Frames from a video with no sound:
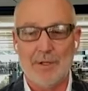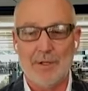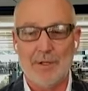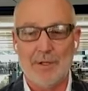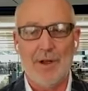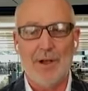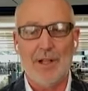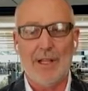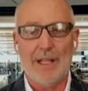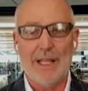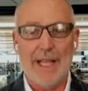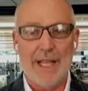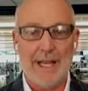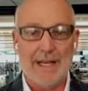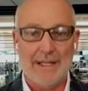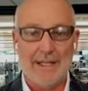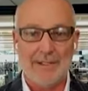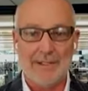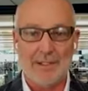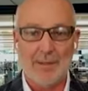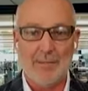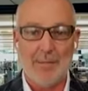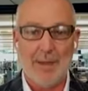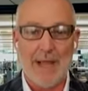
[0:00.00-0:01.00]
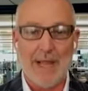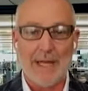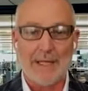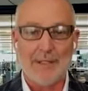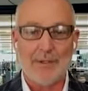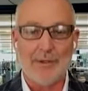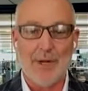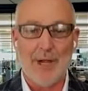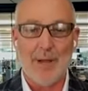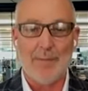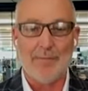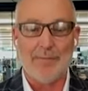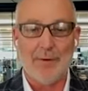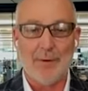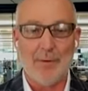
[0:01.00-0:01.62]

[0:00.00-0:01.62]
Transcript: So all that is the backdrop